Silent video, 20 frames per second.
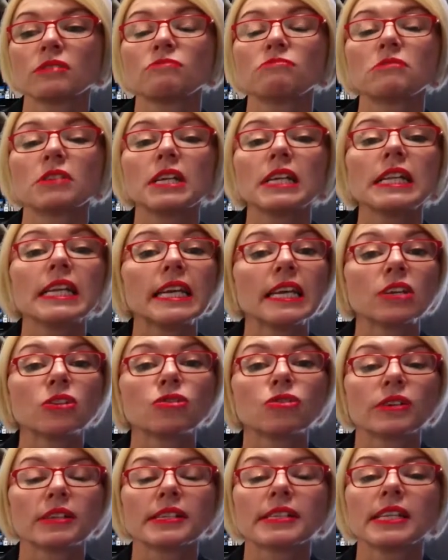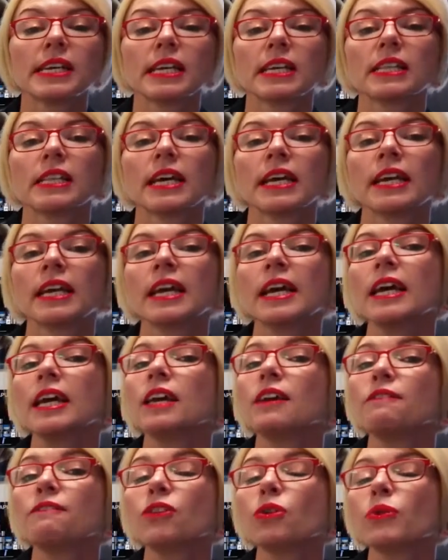really interesting, that
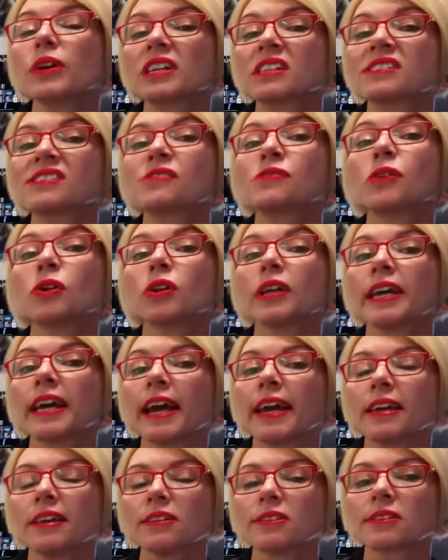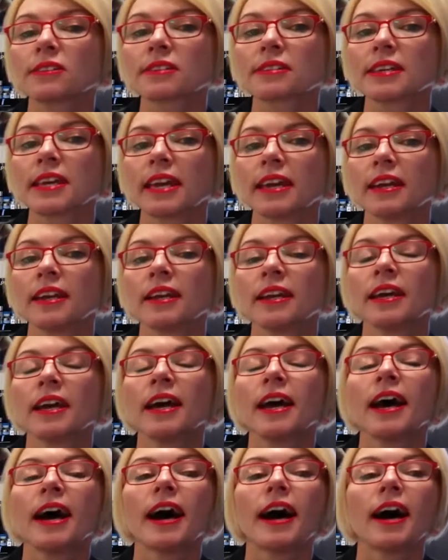if you exfoliate your skin
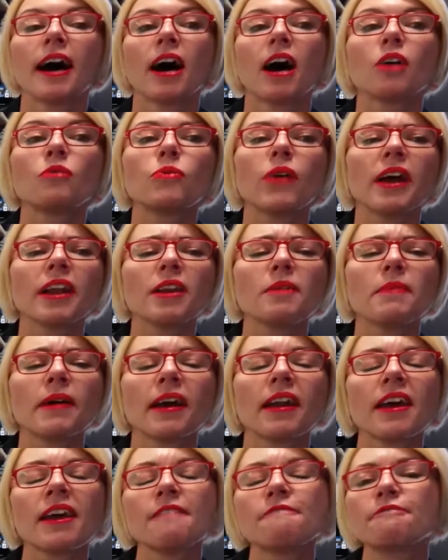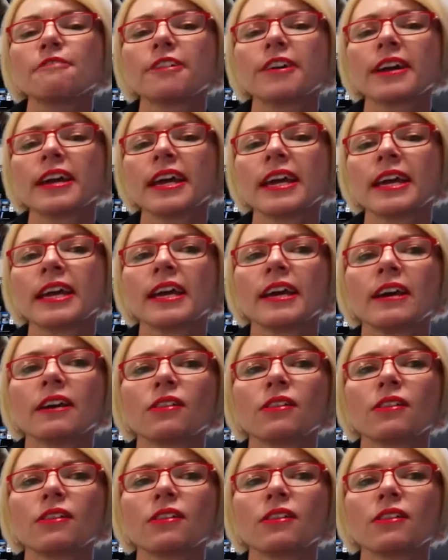around about every